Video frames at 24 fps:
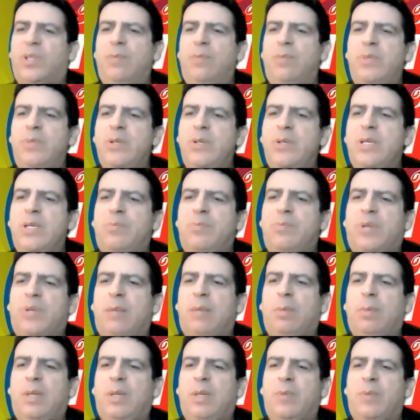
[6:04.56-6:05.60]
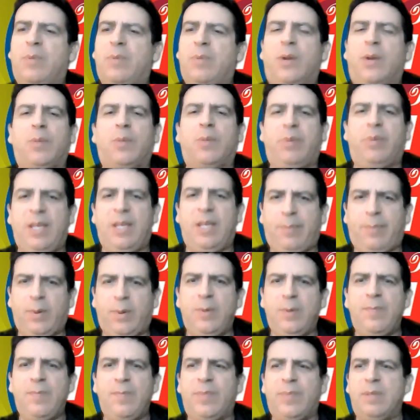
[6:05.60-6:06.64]
communion probably with other
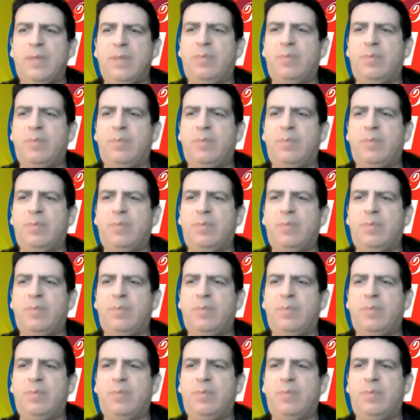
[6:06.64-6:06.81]
people,